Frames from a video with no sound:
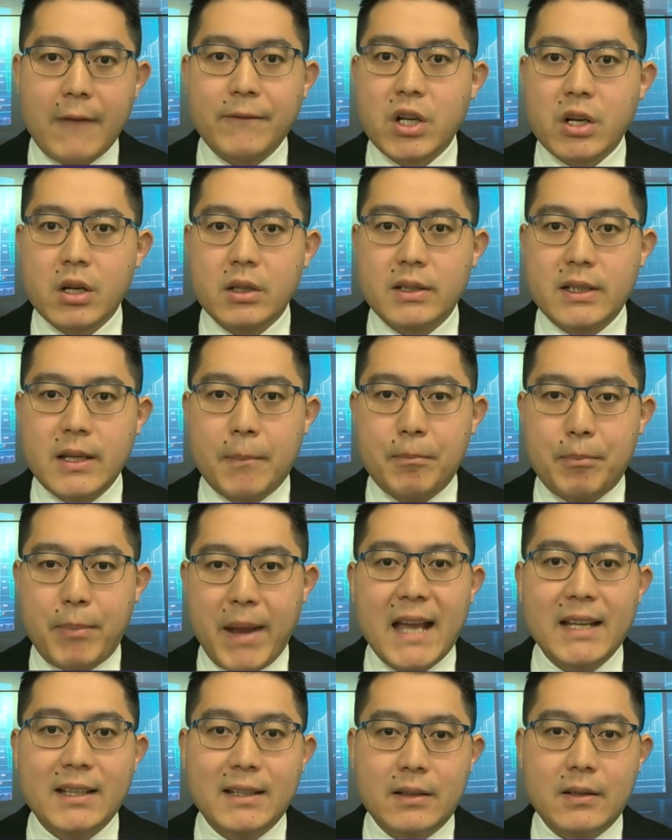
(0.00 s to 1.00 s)
after the
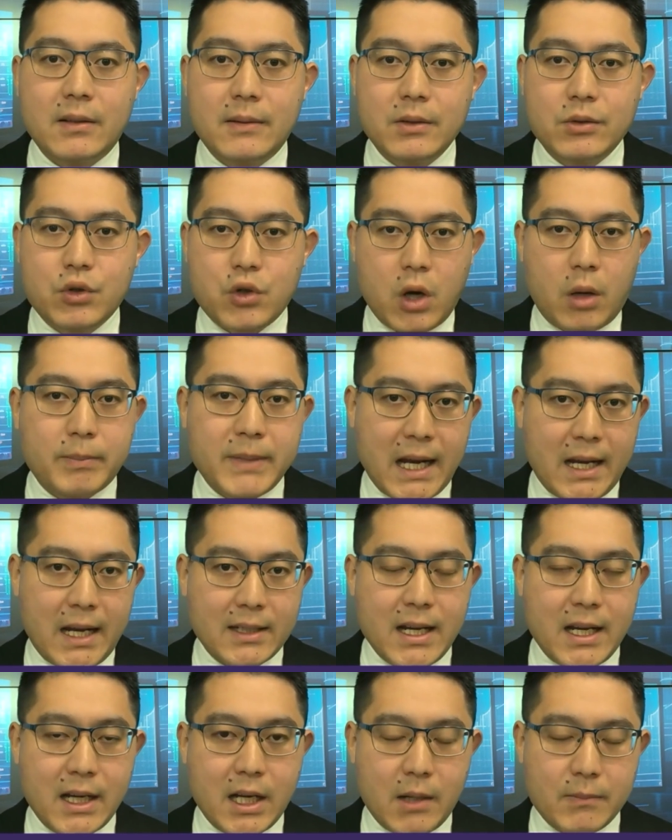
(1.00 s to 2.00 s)
bad job
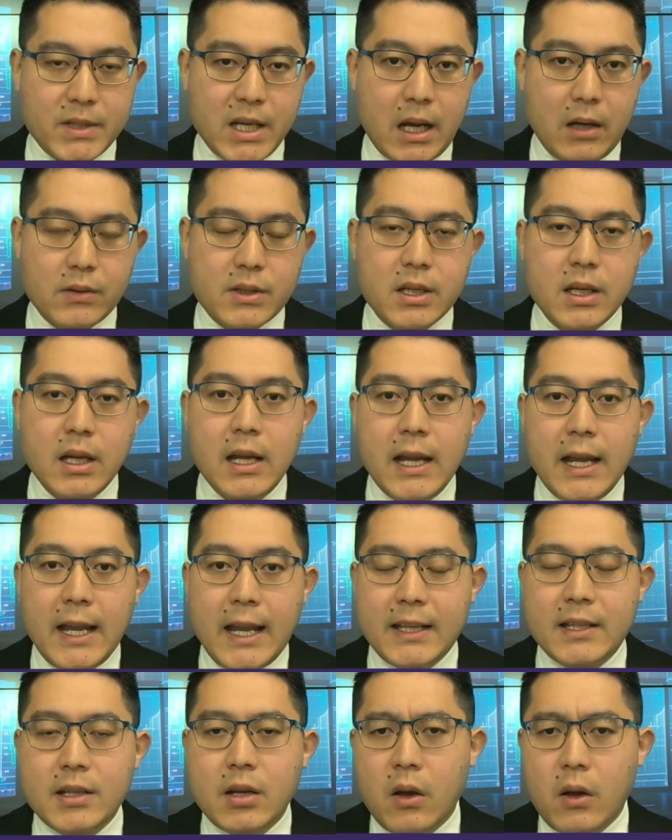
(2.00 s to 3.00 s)
data comes out,
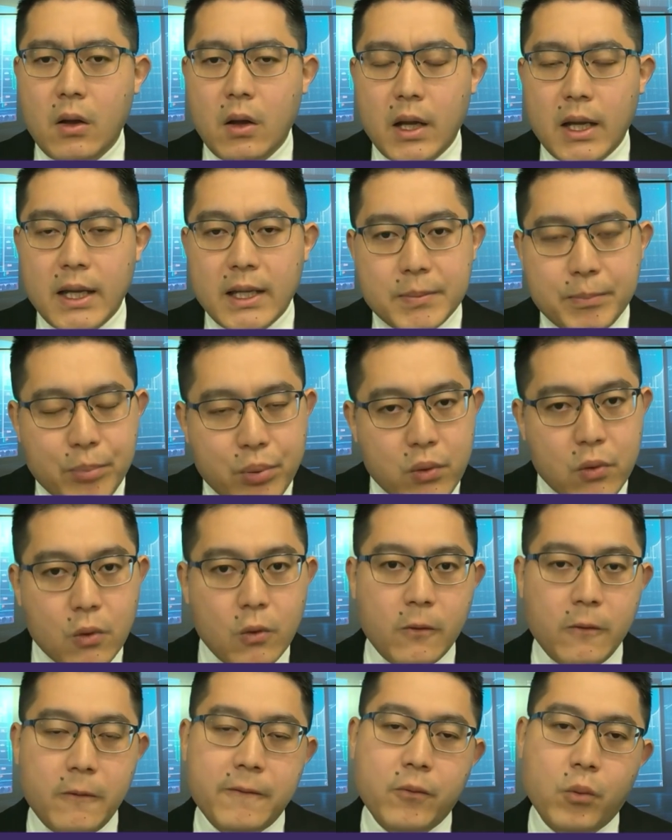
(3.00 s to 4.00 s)
it it
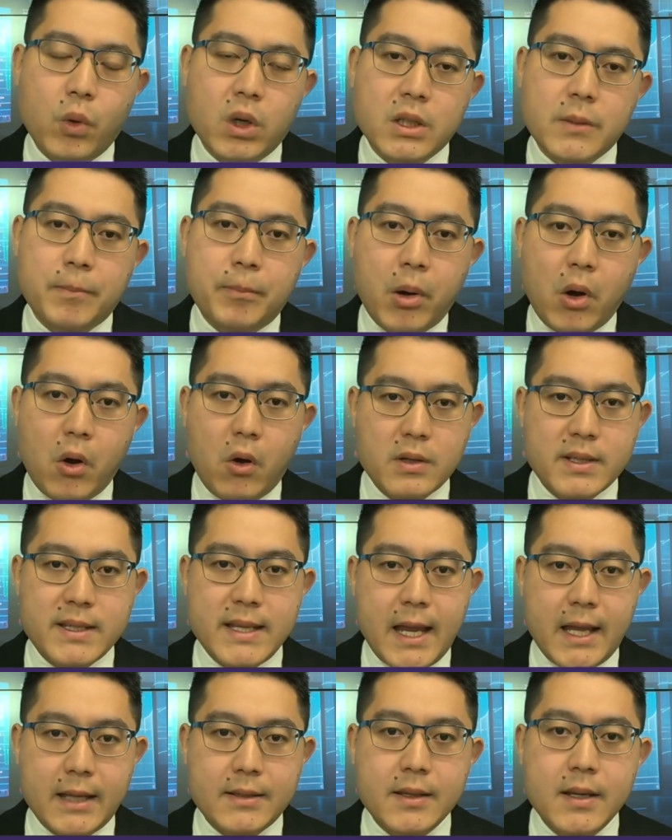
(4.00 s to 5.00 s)
proved what Paul
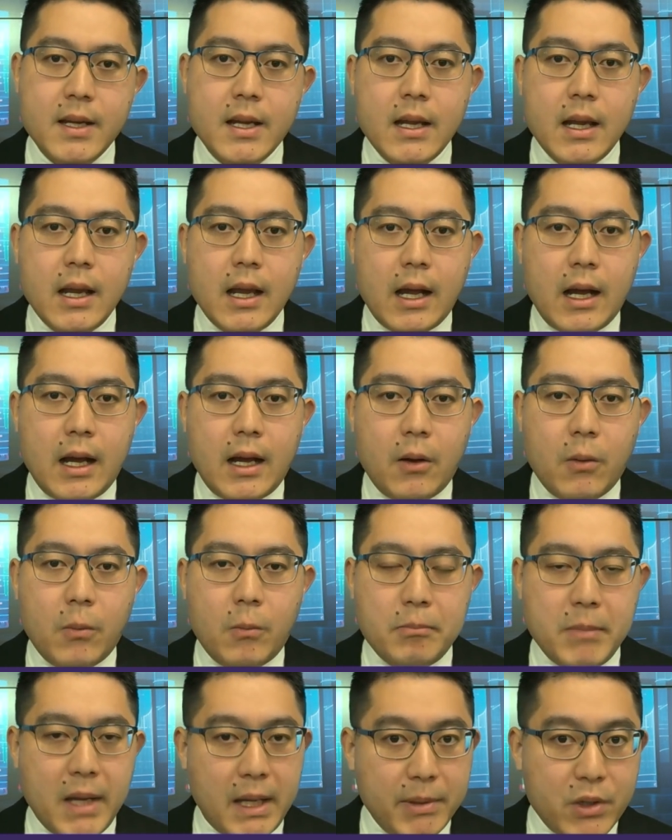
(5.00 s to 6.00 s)
said uh,
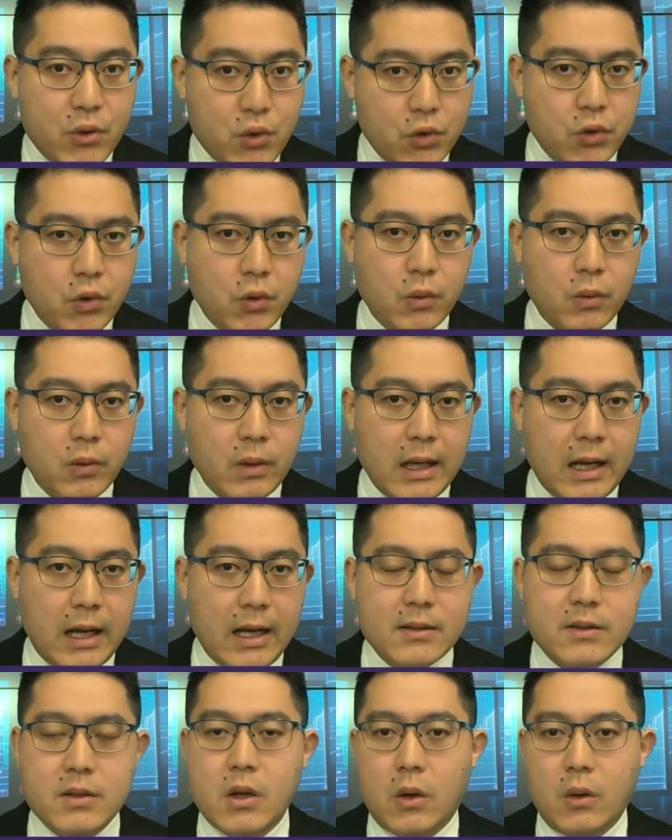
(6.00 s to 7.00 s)
may be true.
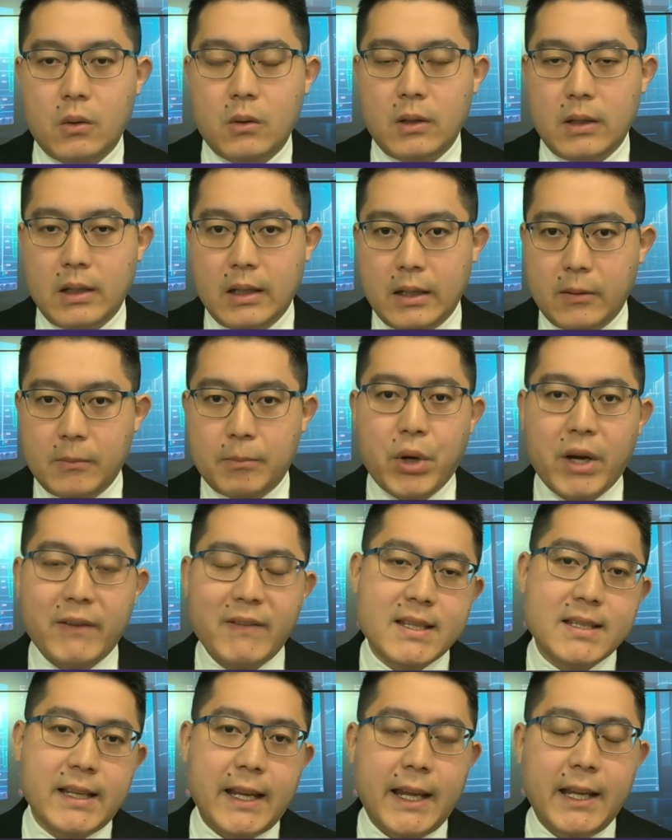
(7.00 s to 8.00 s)
Uh, so uh,
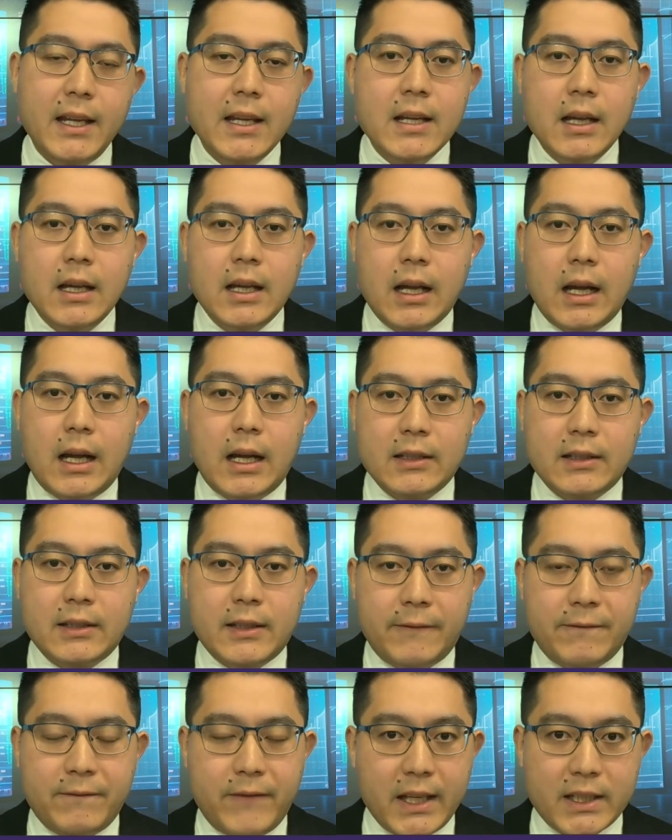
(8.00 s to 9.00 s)
previously, uh,
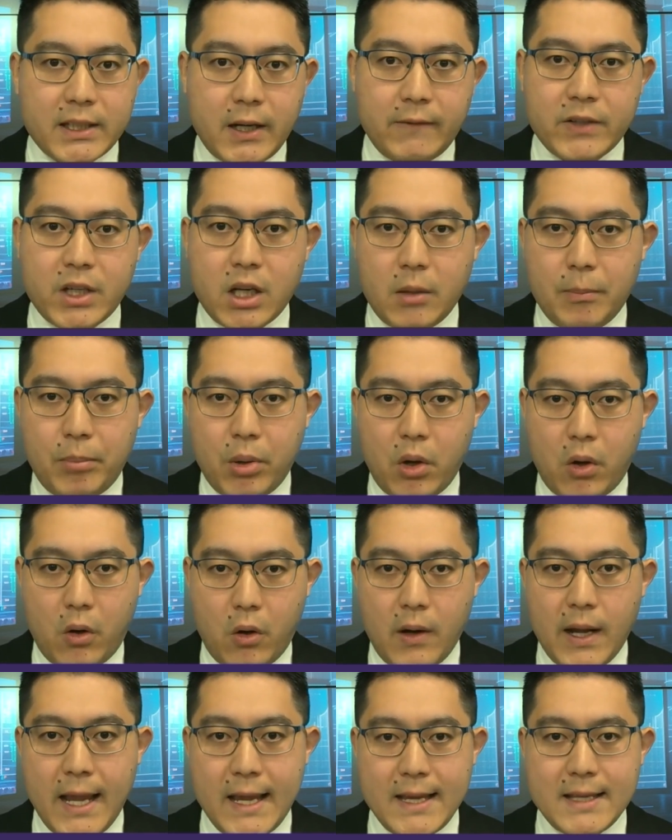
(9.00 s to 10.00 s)
the Fed governor
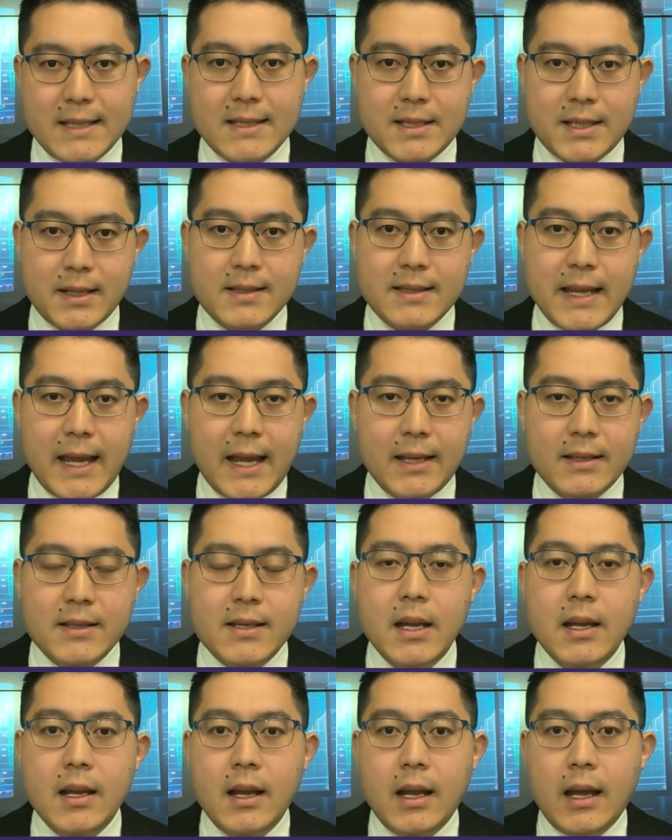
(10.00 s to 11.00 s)
Paul has just
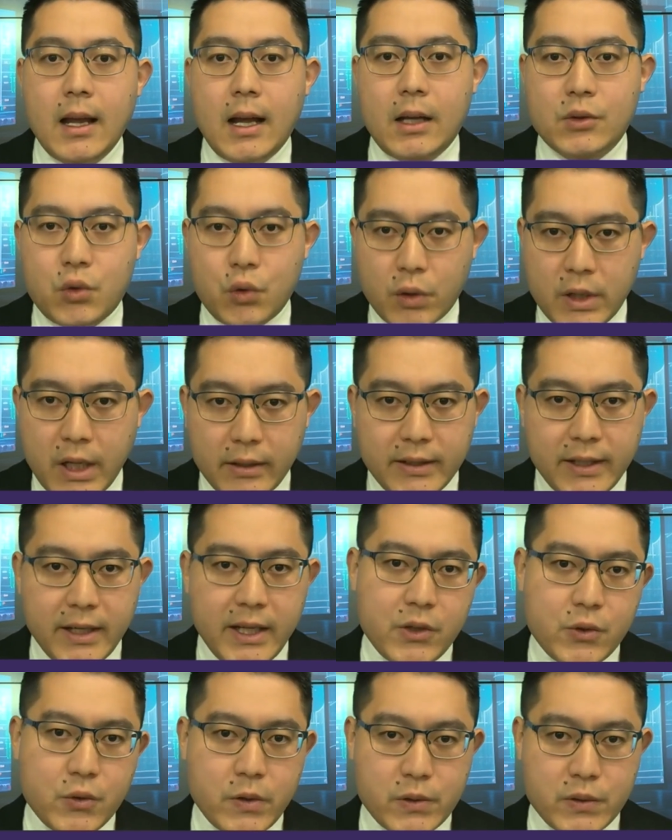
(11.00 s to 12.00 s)
said uh, to cut
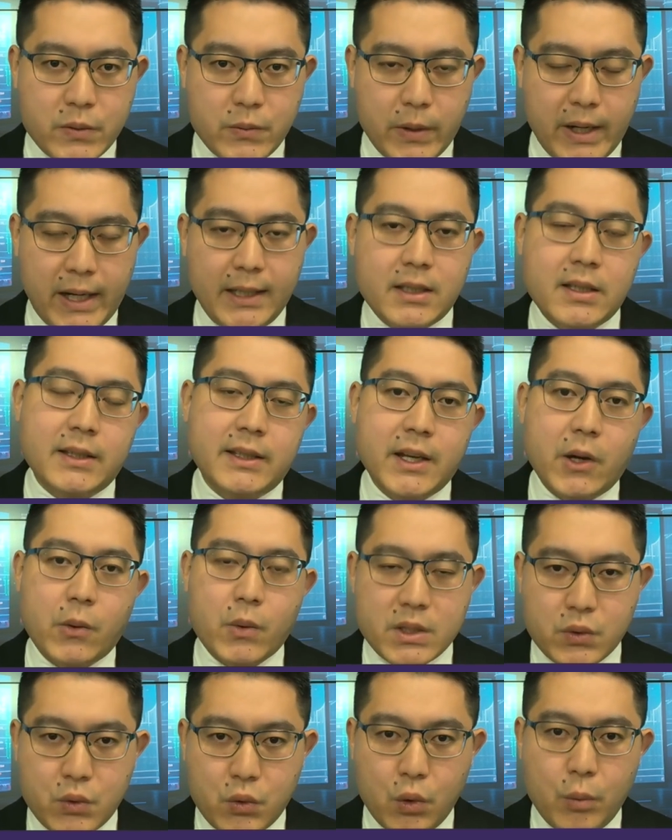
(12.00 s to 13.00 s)
the interest rate,
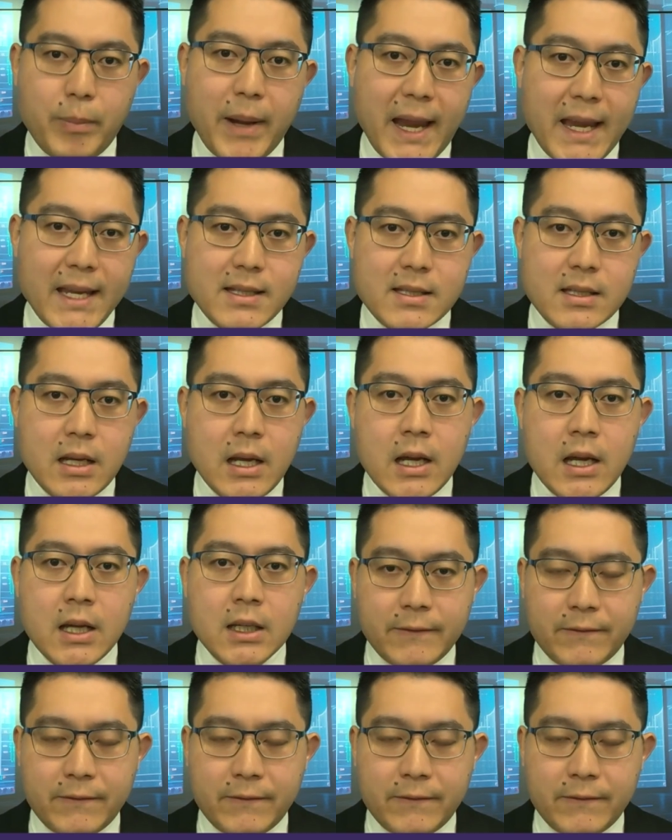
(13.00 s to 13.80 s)
there is two pace.